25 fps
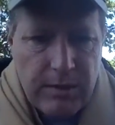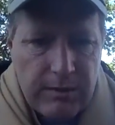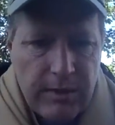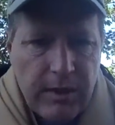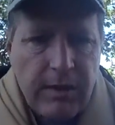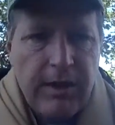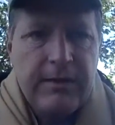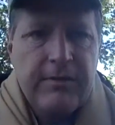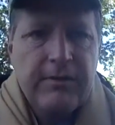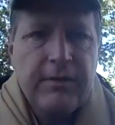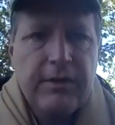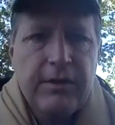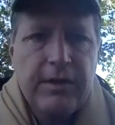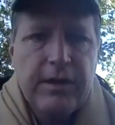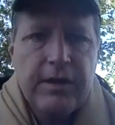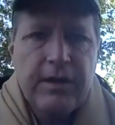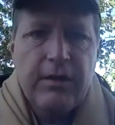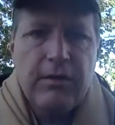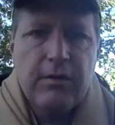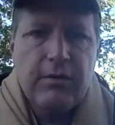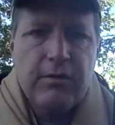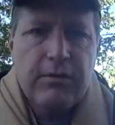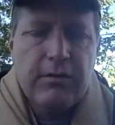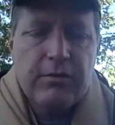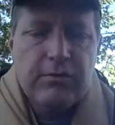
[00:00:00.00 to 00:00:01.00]
All right, there you
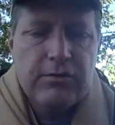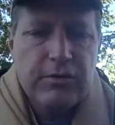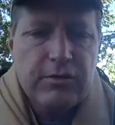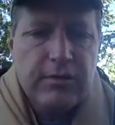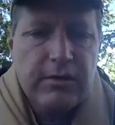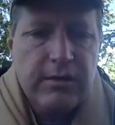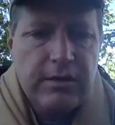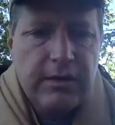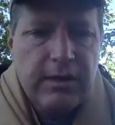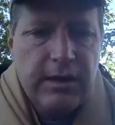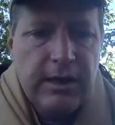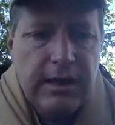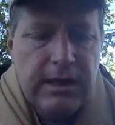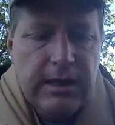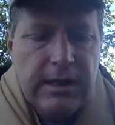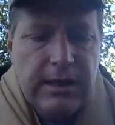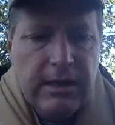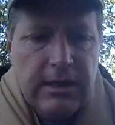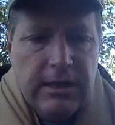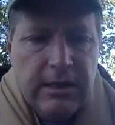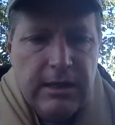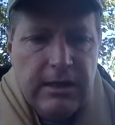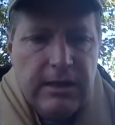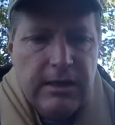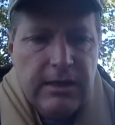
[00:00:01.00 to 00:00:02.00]
go. Those are the
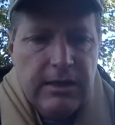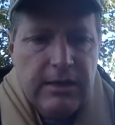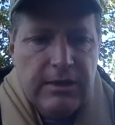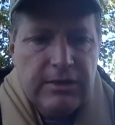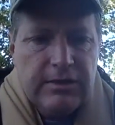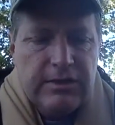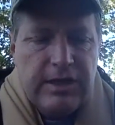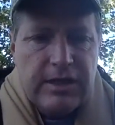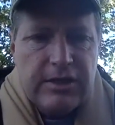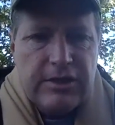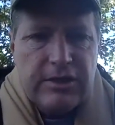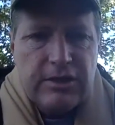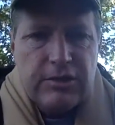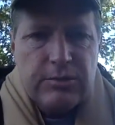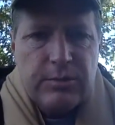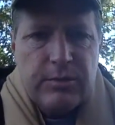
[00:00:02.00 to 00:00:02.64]
sections.